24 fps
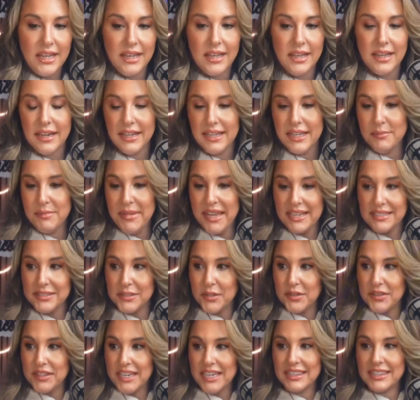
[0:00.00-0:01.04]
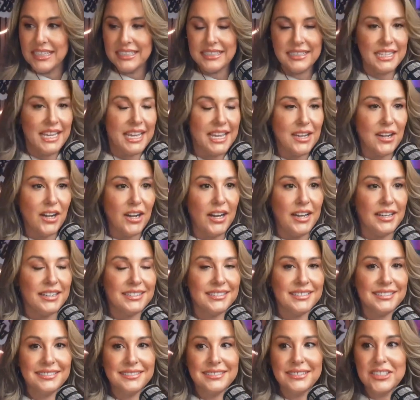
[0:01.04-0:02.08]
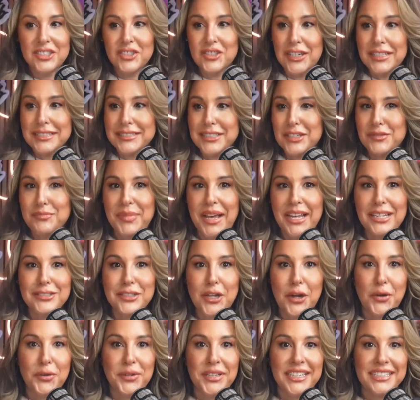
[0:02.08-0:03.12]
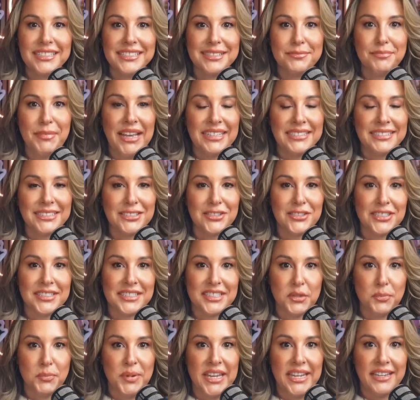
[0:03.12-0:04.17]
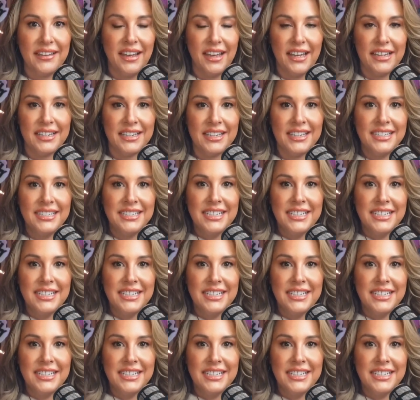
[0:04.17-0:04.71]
It makes you think that they got Justin Baldoni's messages subpoenaed.